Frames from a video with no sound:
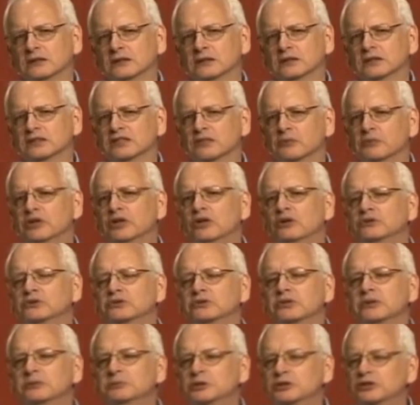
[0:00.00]
is that we know
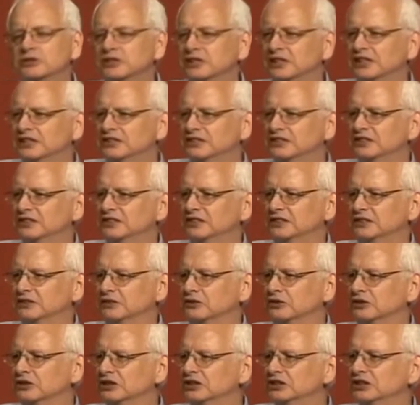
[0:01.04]
Scripture's against it and
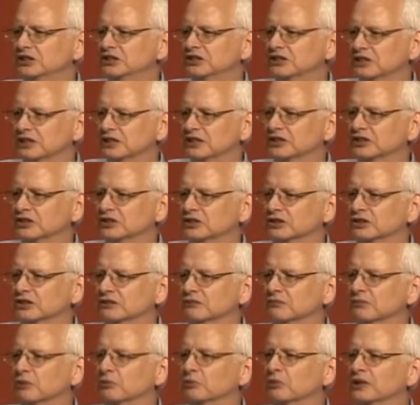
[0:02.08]
tradition's against it,
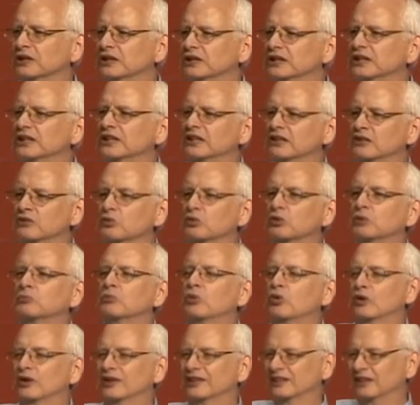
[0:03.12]
but we think we're
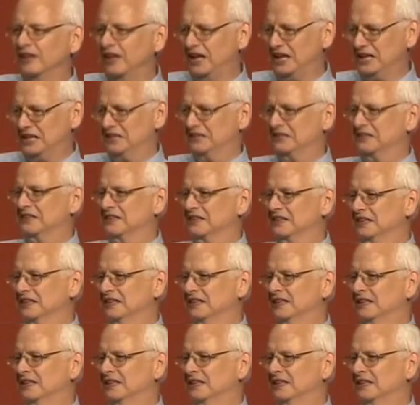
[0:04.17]
more enlightened.